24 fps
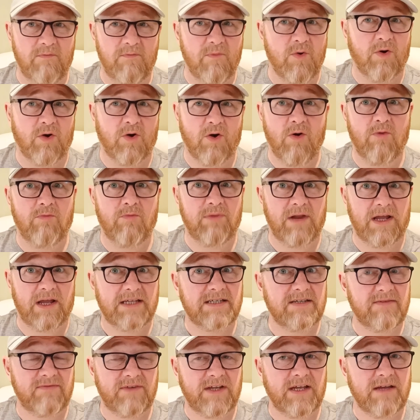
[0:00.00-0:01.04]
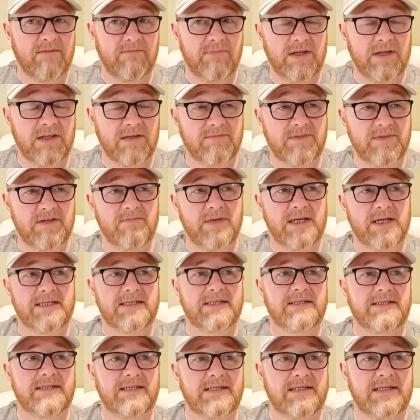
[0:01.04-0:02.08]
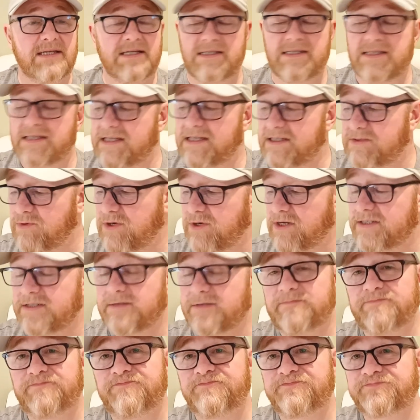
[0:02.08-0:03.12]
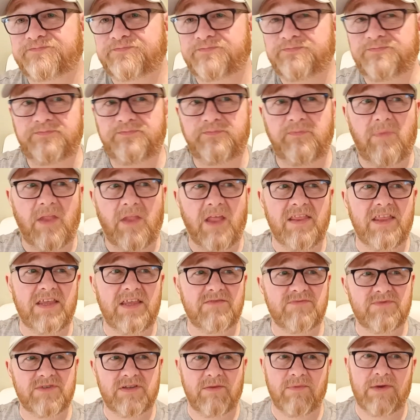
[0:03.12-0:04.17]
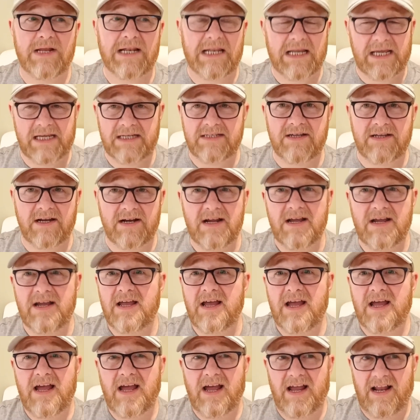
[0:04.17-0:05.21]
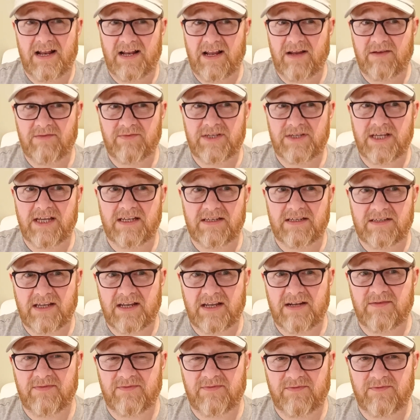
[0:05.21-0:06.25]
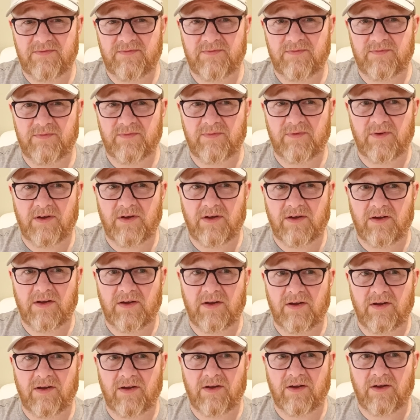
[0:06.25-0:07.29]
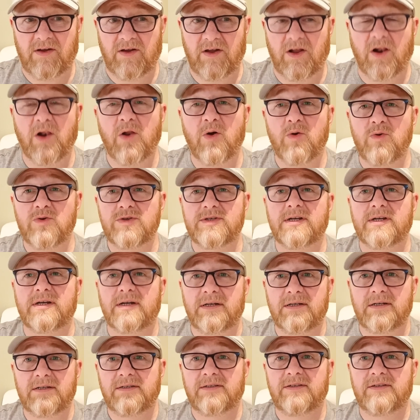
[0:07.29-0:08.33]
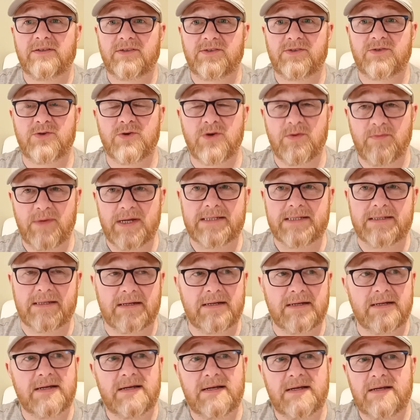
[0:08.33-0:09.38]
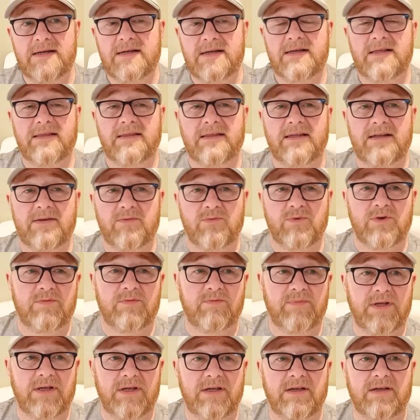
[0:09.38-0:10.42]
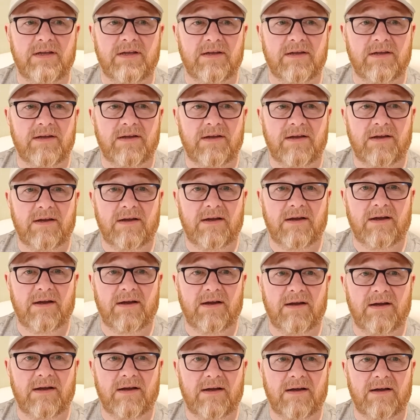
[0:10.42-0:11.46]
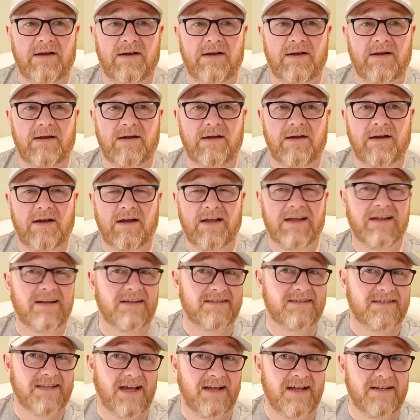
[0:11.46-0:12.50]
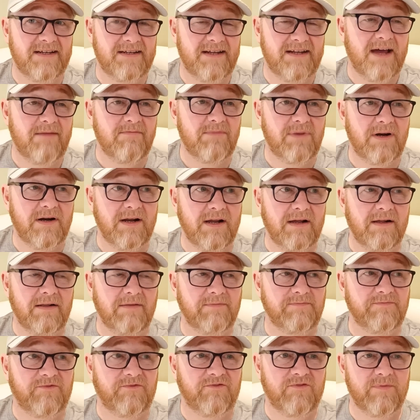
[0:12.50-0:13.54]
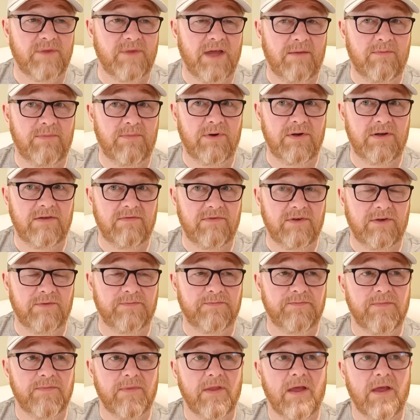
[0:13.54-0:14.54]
more complex if you compare them to bitters and things like this, whereas this one's a bit lighter, and I'd say it's kind of closer to a bitter than it would be a kind of standard amber ale from that point of view.